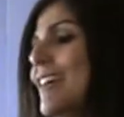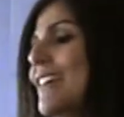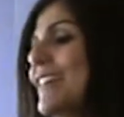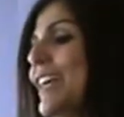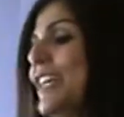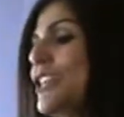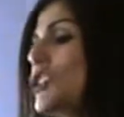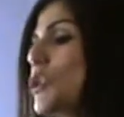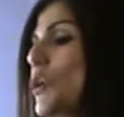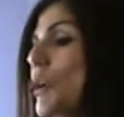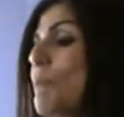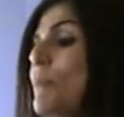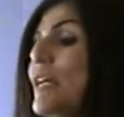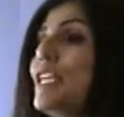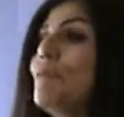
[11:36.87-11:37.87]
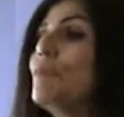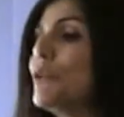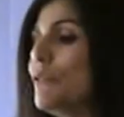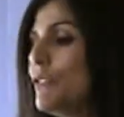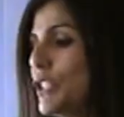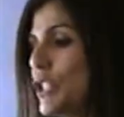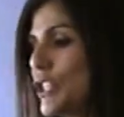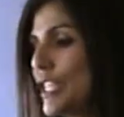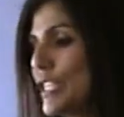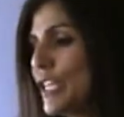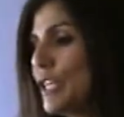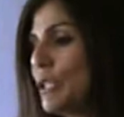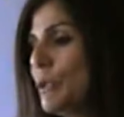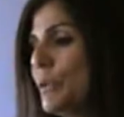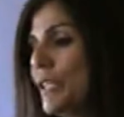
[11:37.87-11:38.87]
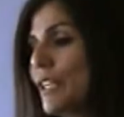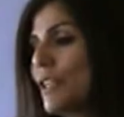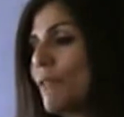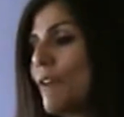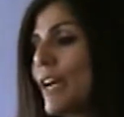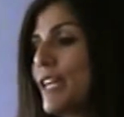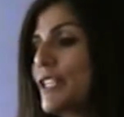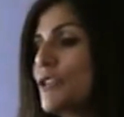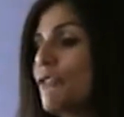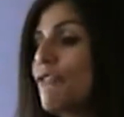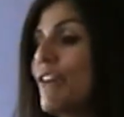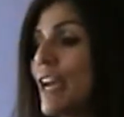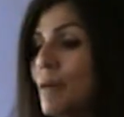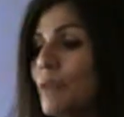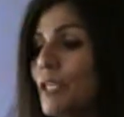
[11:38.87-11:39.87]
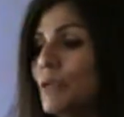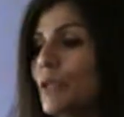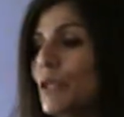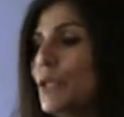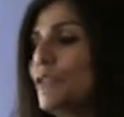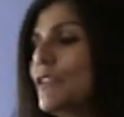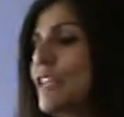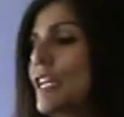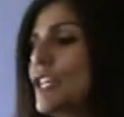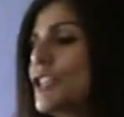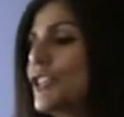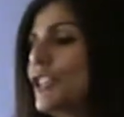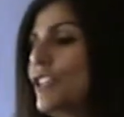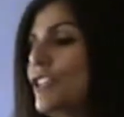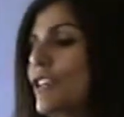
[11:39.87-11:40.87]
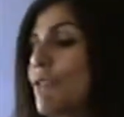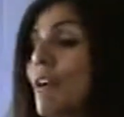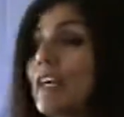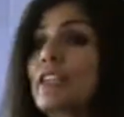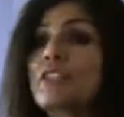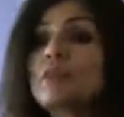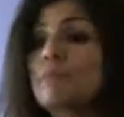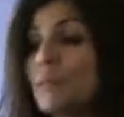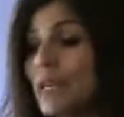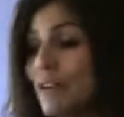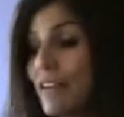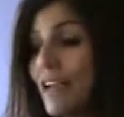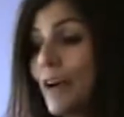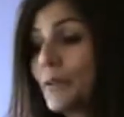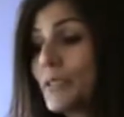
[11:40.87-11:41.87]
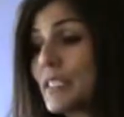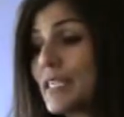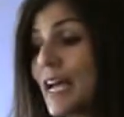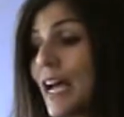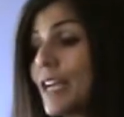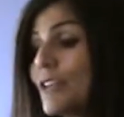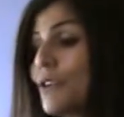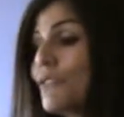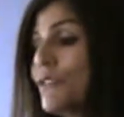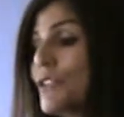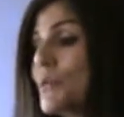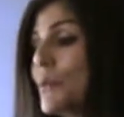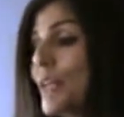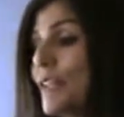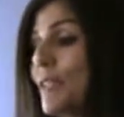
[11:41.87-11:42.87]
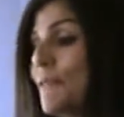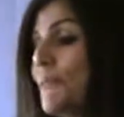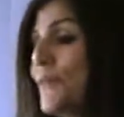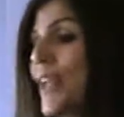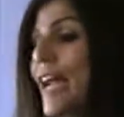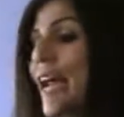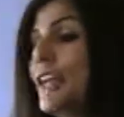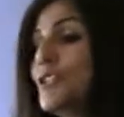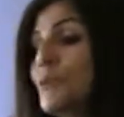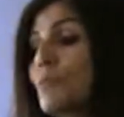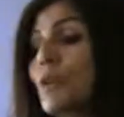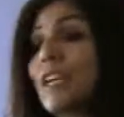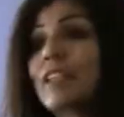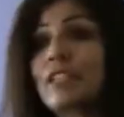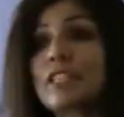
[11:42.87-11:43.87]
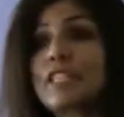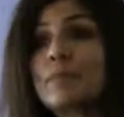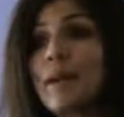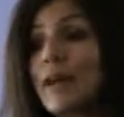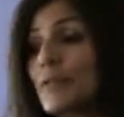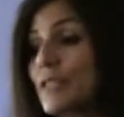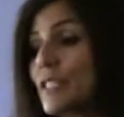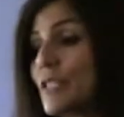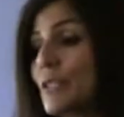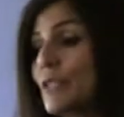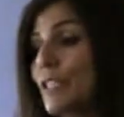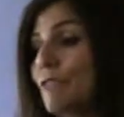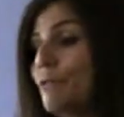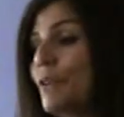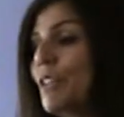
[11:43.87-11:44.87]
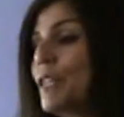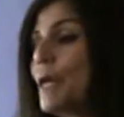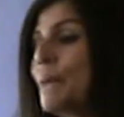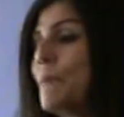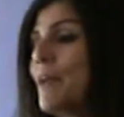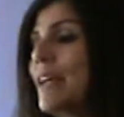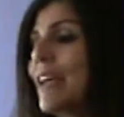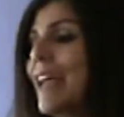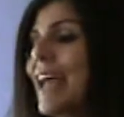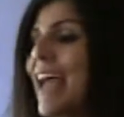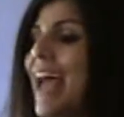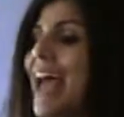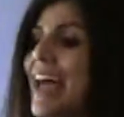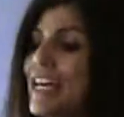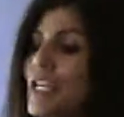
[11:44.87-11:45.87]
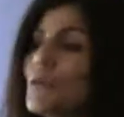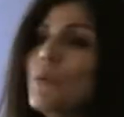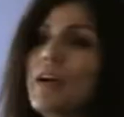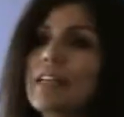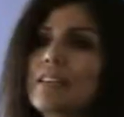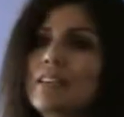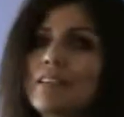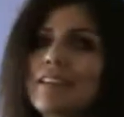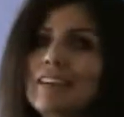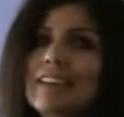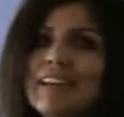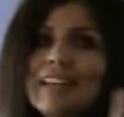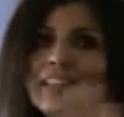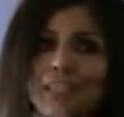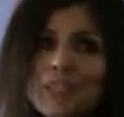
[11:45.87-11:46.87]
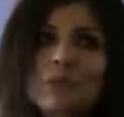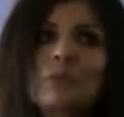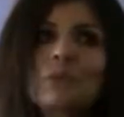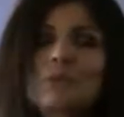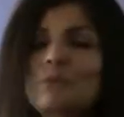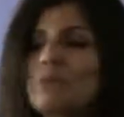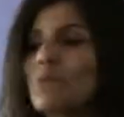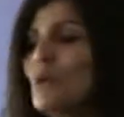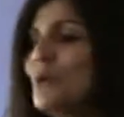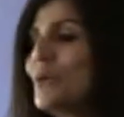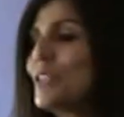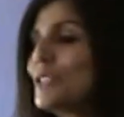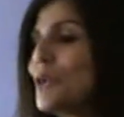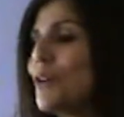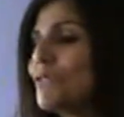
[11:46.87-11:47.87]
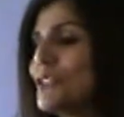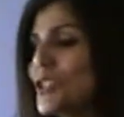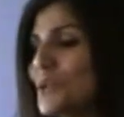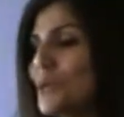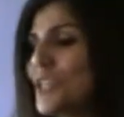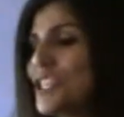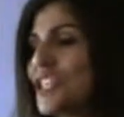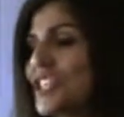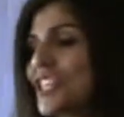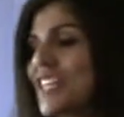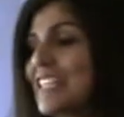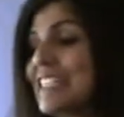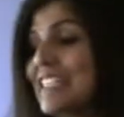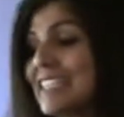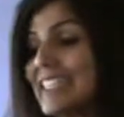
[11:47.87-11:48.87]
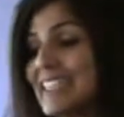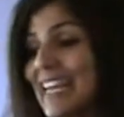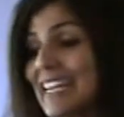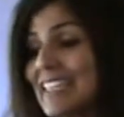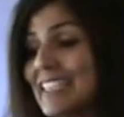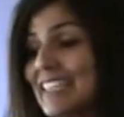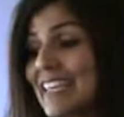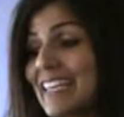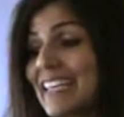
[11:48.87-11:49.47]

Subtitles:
They enjoy many privileges, including the right to family reunification, the right to marry outside of Israel, and to bring their spouses to live with them. Anyone in this room who is of Jewish descent